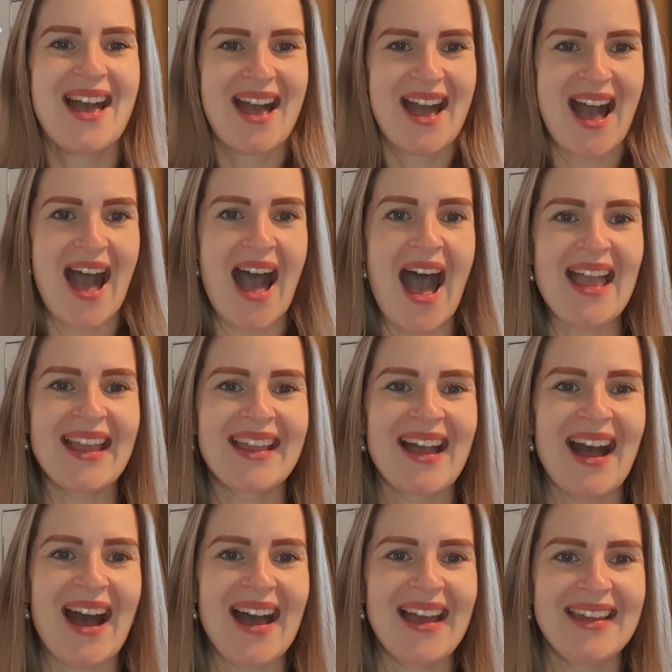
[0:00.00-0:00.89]
Hi
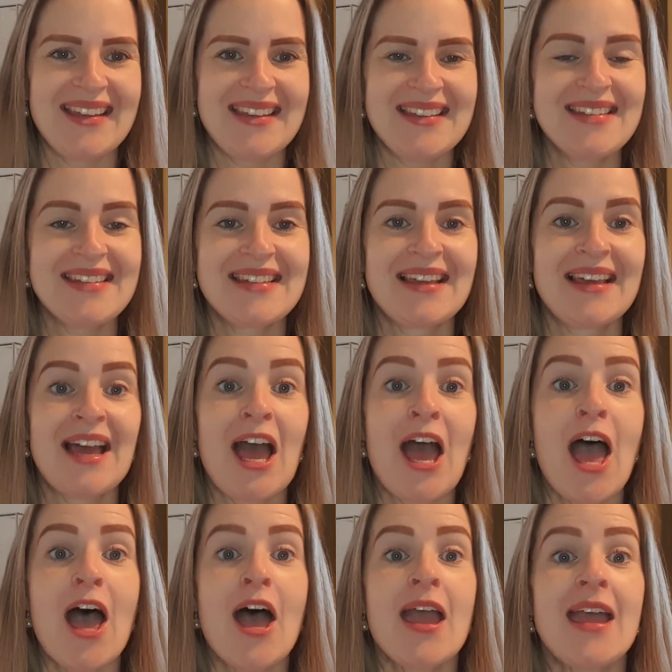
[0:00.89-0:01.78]
guys,
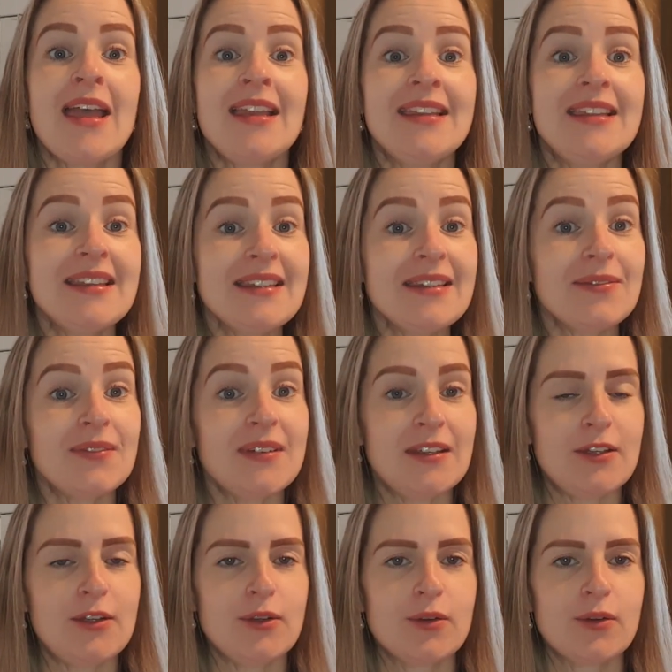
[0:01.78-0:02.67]
in this
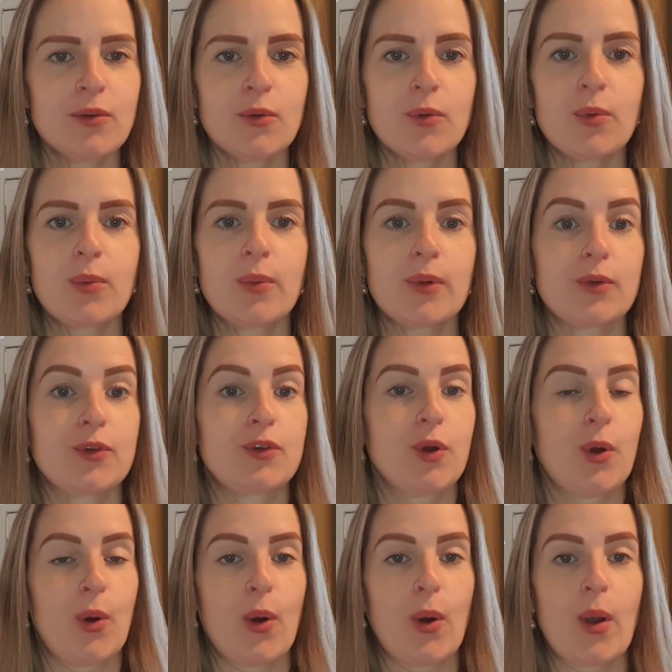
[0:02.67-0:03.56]
video we will
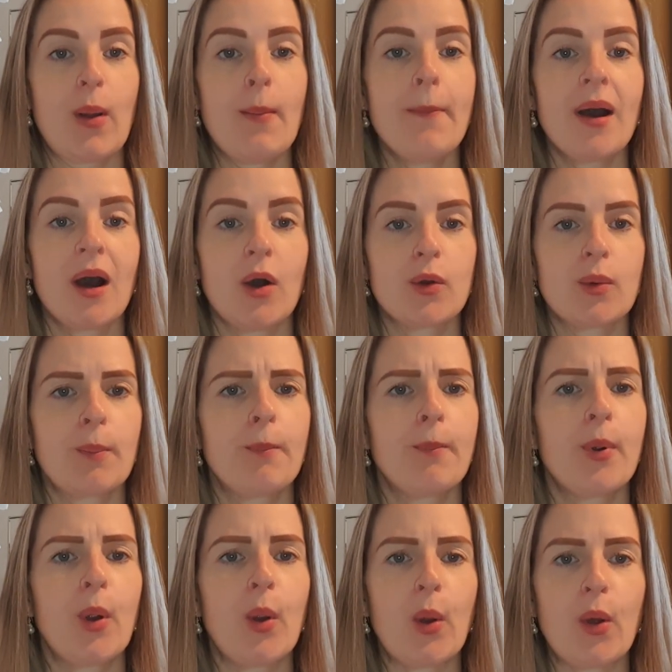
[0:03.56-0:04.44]
talk about
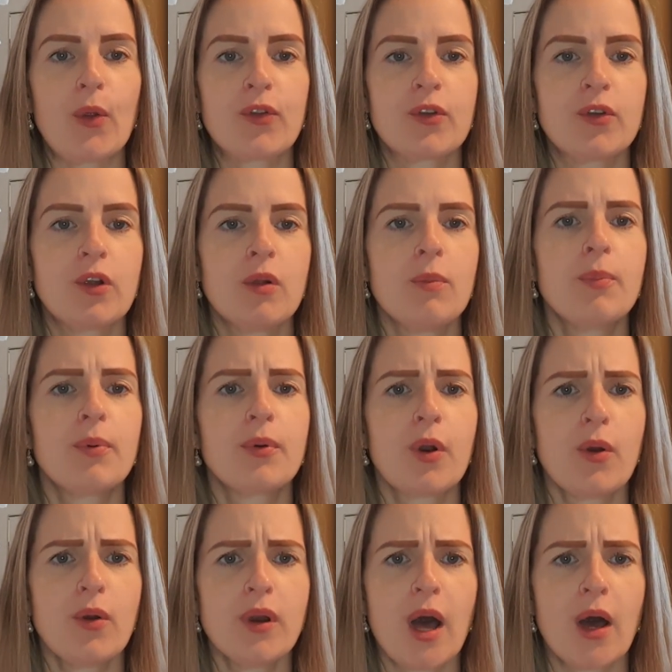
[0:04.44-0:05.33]
personal
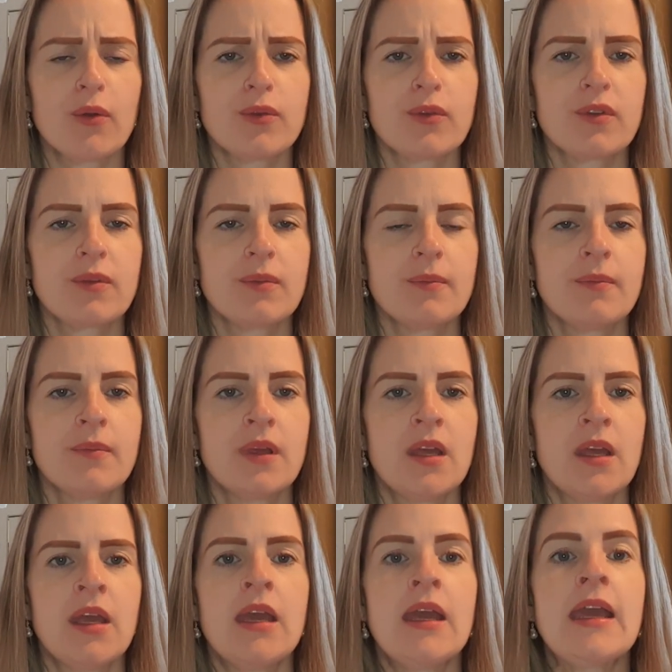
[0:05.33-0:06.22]
pronouns.
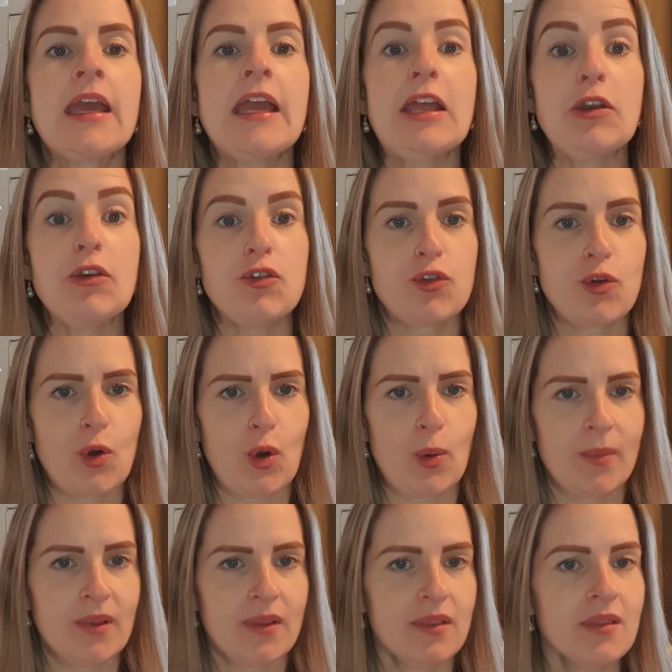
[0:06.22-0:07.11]
In
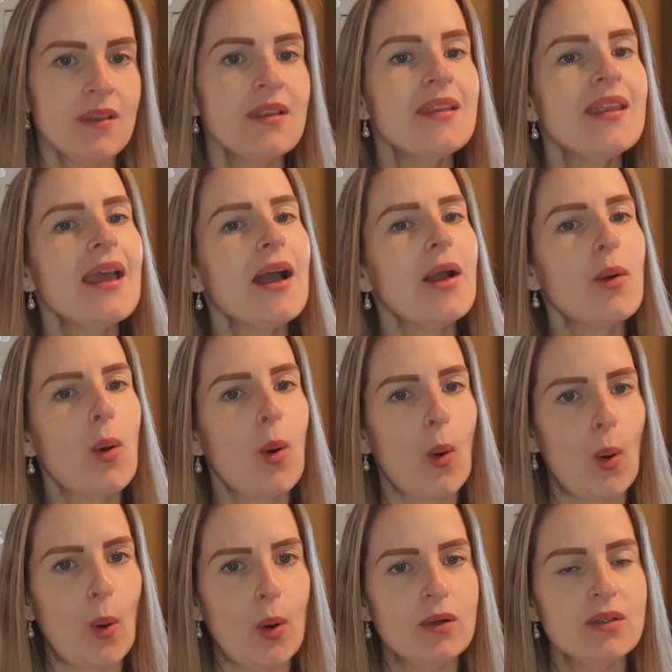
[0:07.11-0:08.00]
German they are
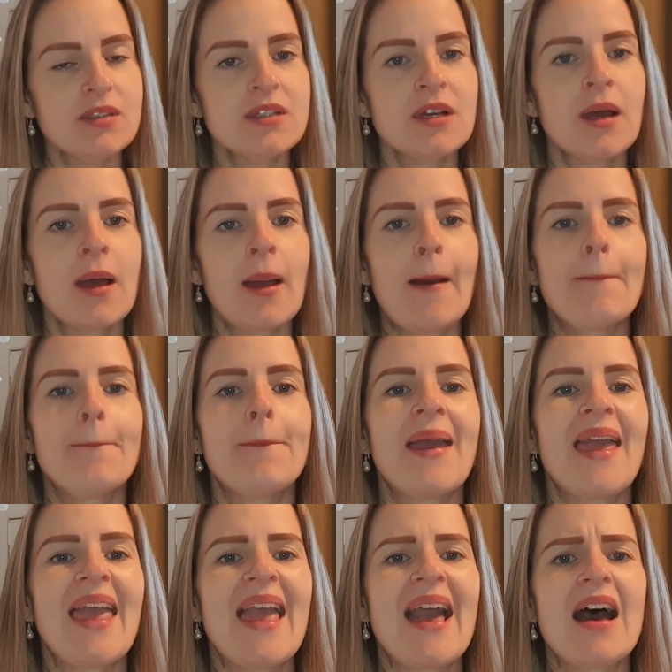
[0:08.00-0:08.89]
called
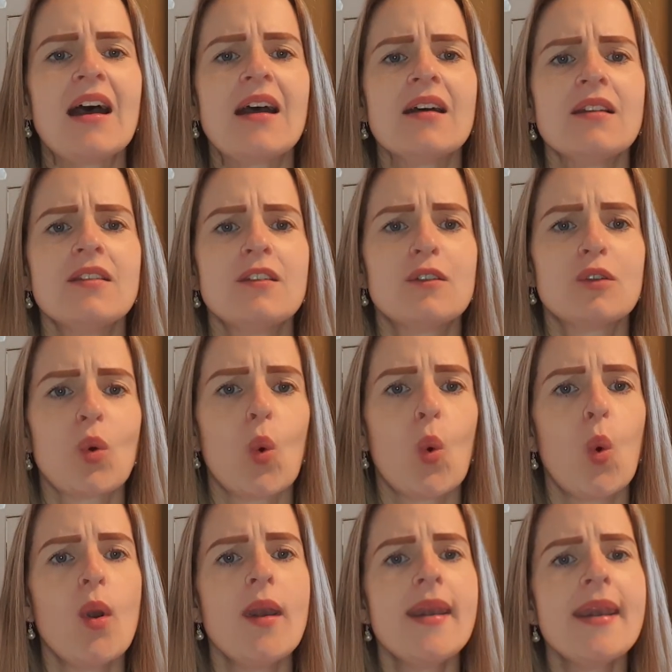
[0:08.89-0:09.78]

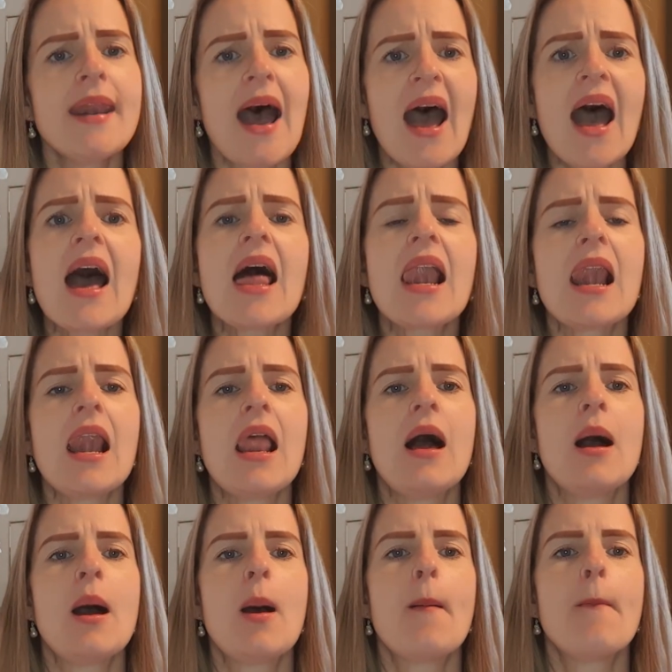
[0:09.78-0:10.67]

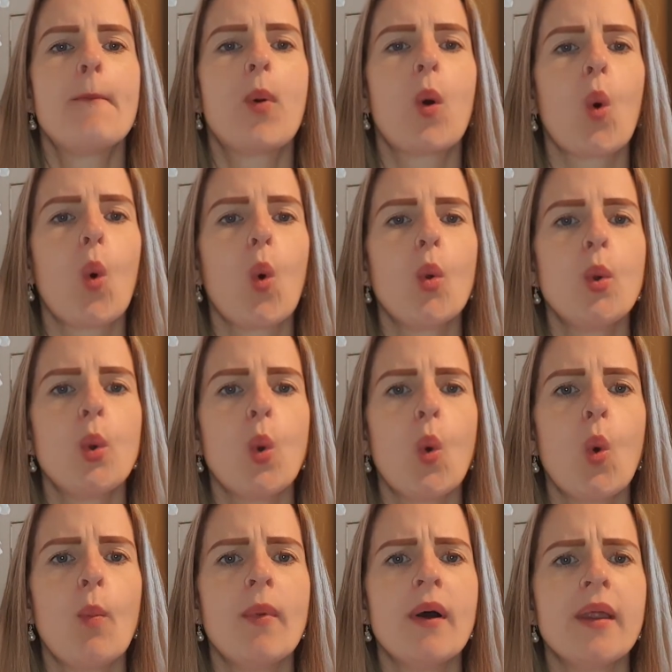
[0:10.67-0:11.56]

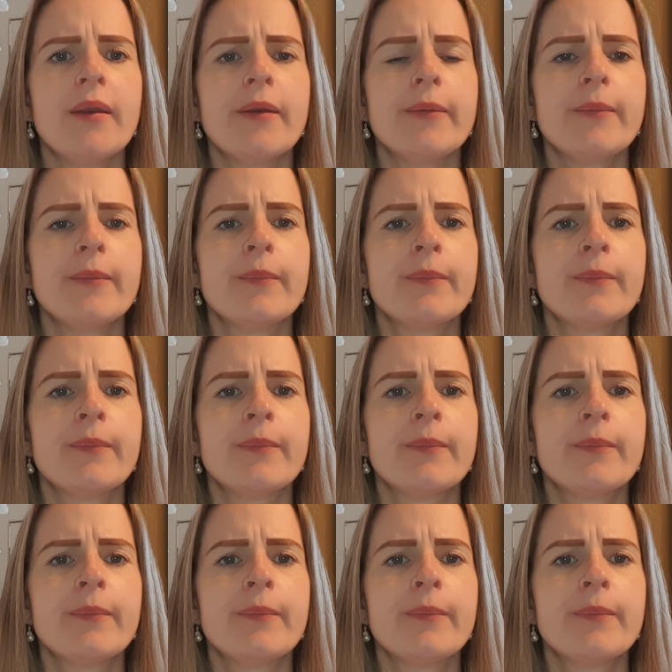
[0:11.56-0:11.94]
Personalpronomen.